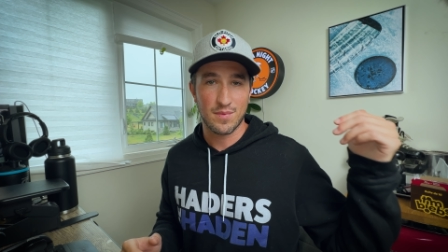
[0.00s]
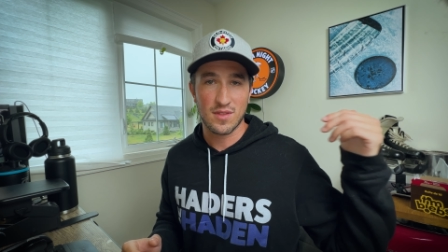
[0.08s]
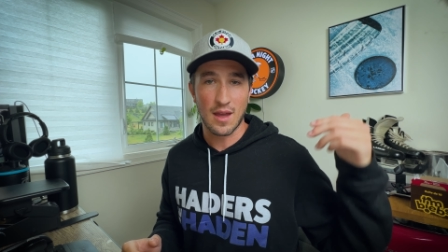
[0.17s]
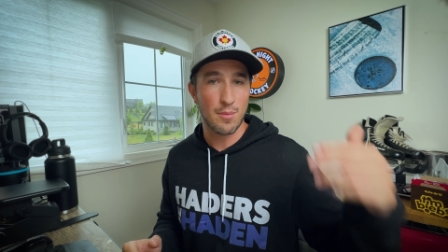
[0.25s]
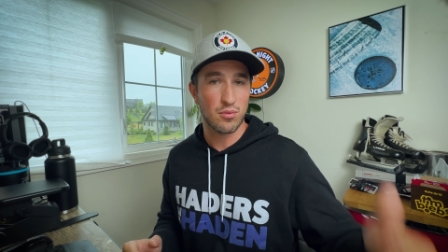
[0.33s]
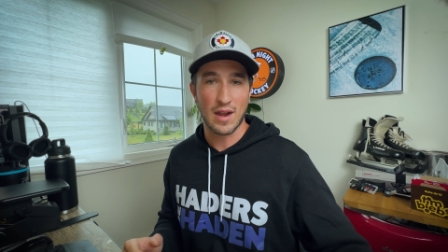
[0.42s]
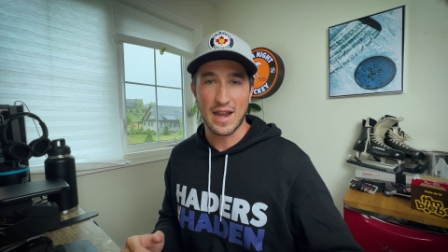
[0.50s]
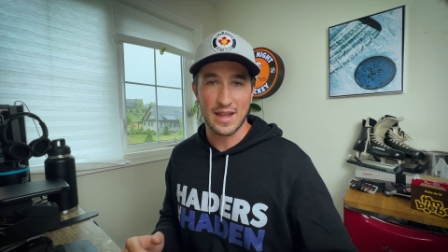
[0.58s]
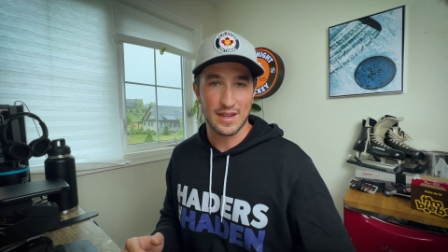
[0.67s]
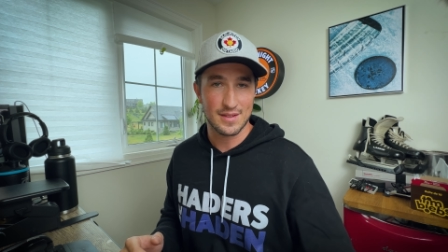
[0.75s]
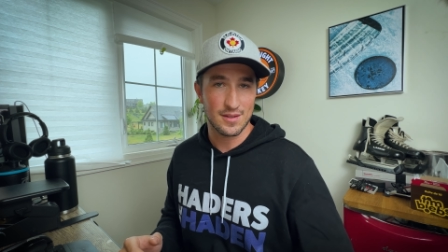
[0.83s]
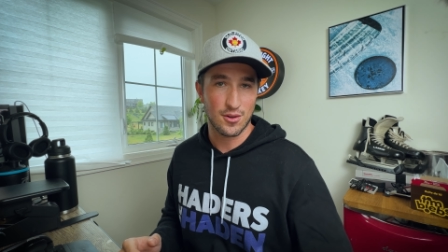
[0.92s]

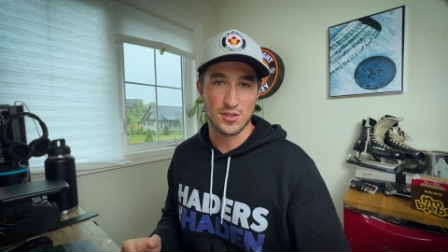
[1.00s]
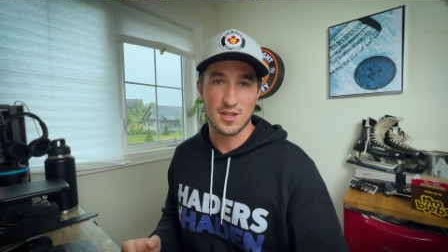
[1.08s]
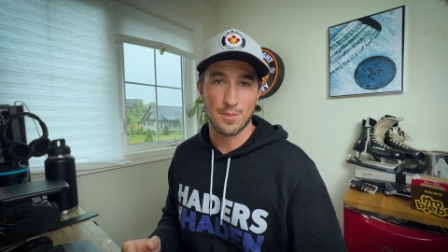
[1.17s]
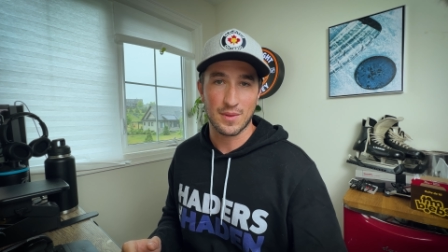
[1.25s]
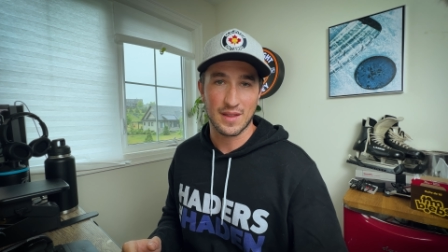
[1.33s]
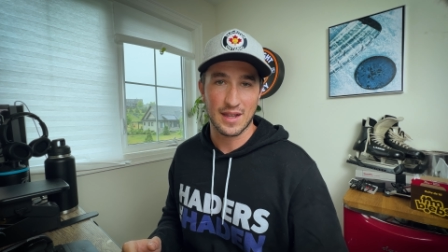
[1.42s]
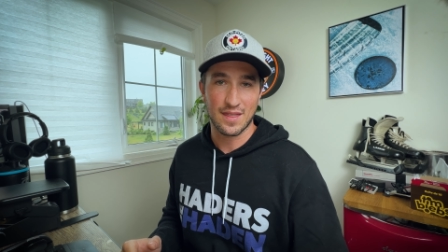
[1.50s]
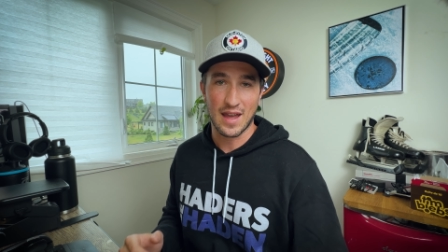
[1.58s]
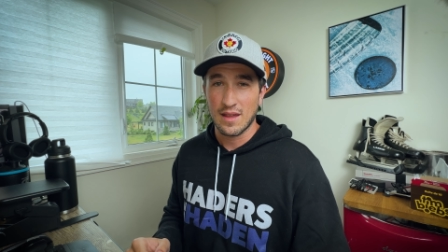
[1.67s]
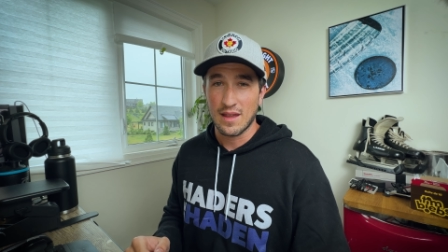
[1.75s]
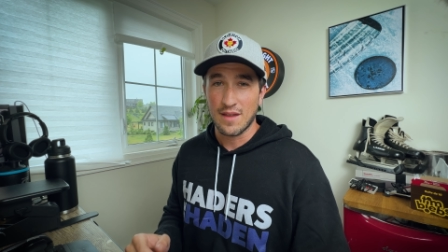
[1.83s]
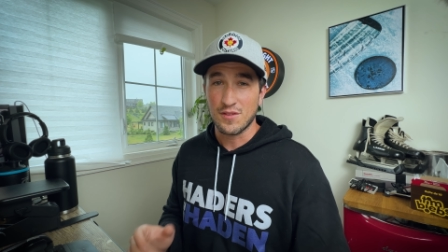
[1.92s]
subreddit or something like that,